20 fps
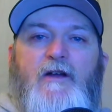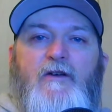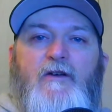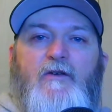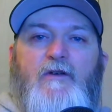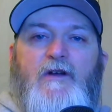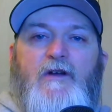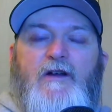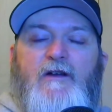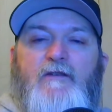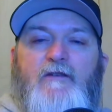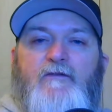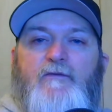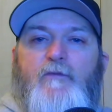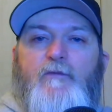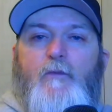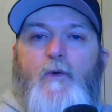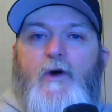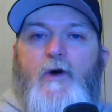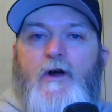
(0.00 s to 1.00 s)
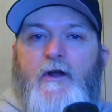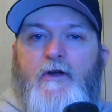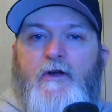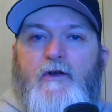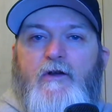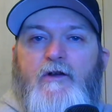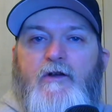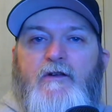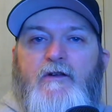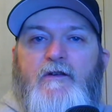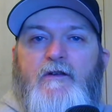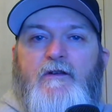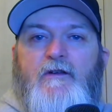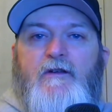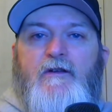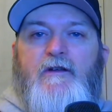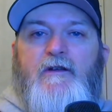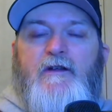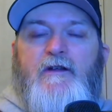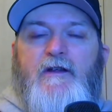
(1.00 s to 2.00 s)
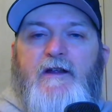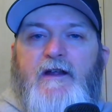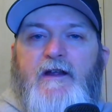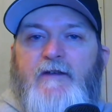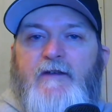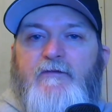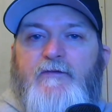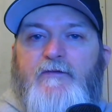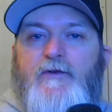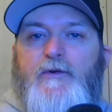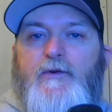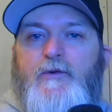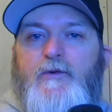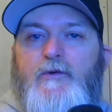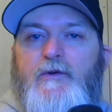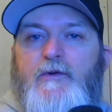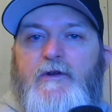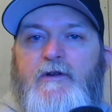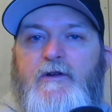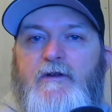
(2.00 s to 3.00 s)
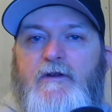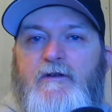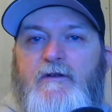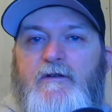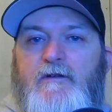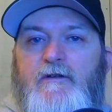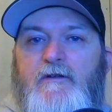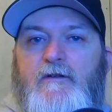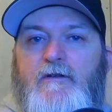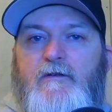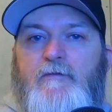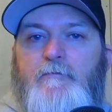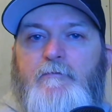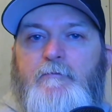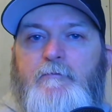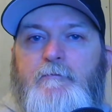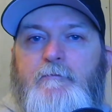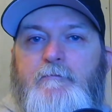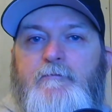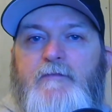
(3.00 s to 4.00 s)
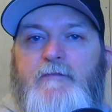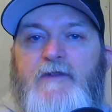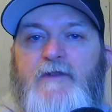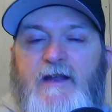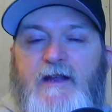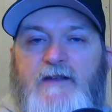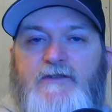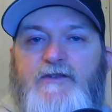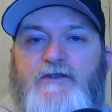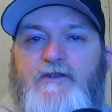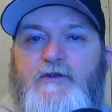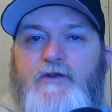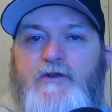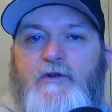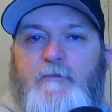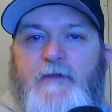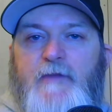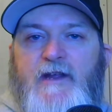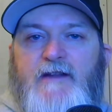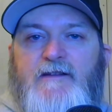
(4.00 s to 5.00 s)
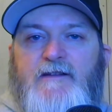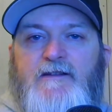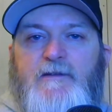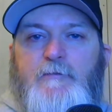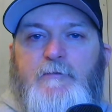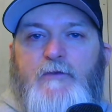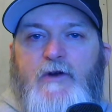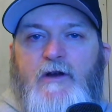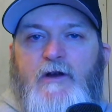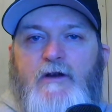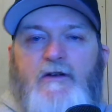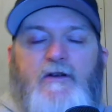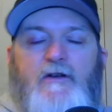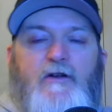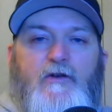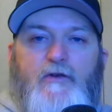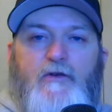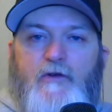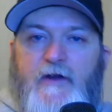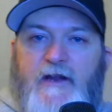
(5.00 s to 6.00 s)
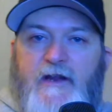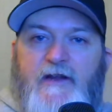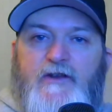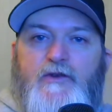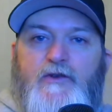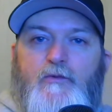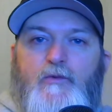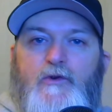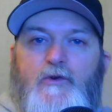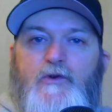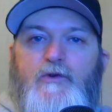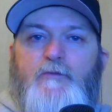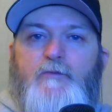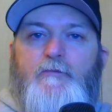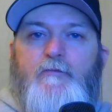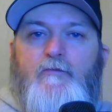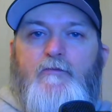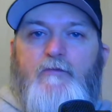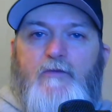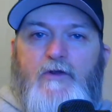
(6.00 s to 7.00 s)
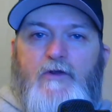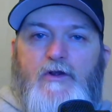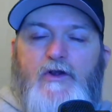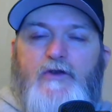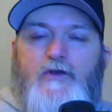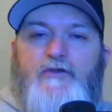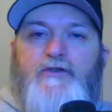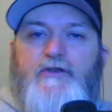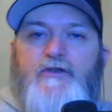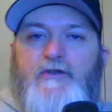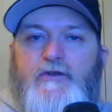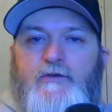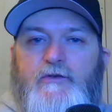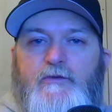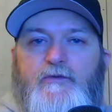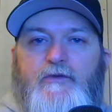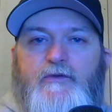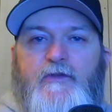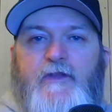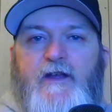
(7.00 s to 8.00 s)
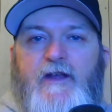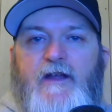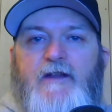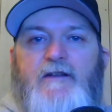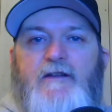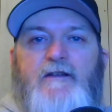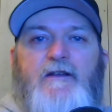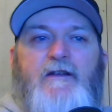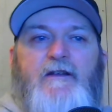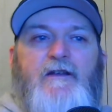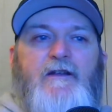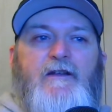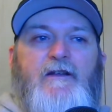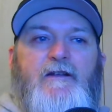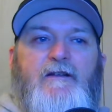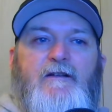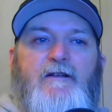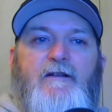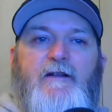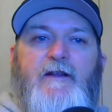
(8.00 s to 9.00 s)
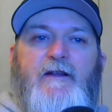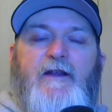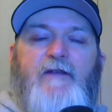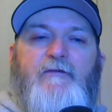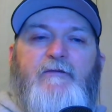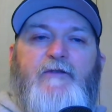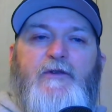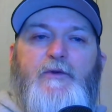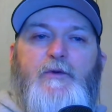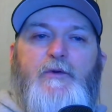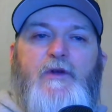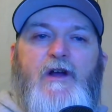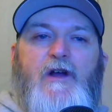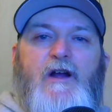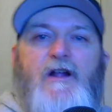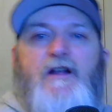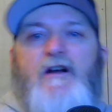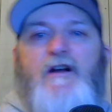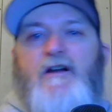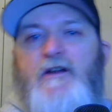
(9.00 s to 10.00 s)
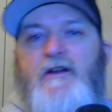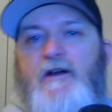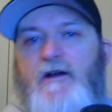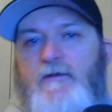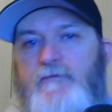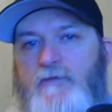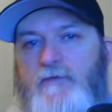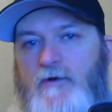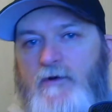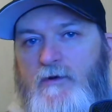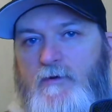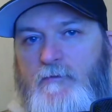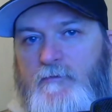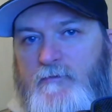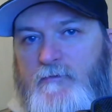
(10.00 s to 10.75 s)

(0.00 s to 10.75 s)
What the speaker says: of water and food next to your bed somewhere or in your room close to you that if you got cut off from